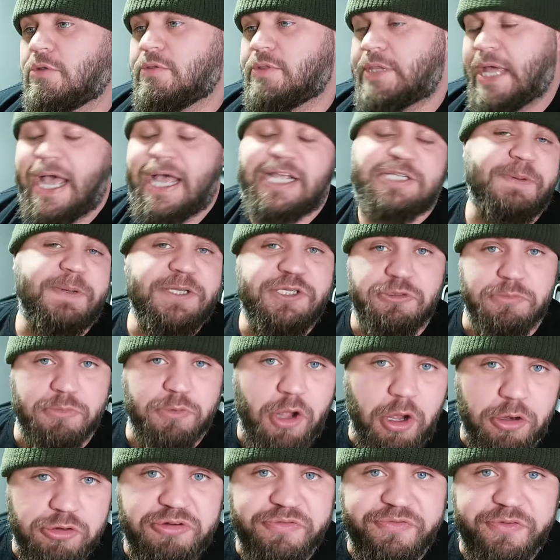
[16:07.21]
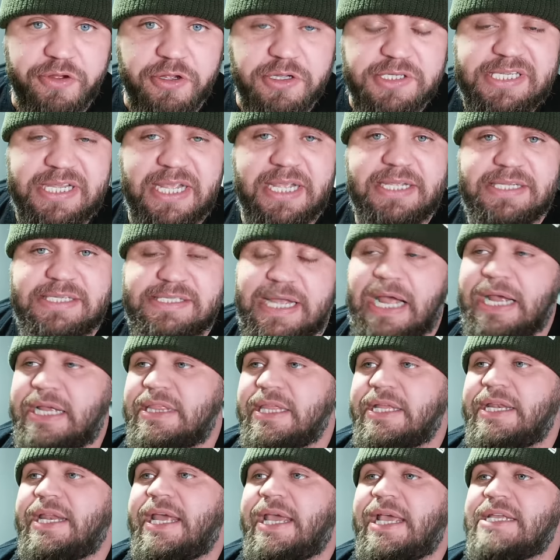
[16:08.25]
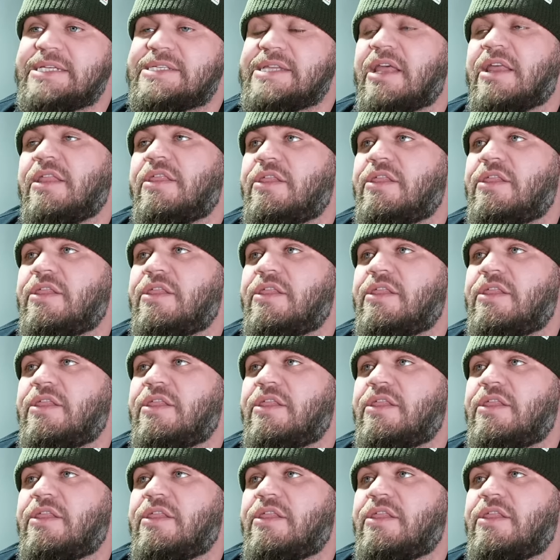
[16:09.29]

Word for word: there has been some controversy. Cycling is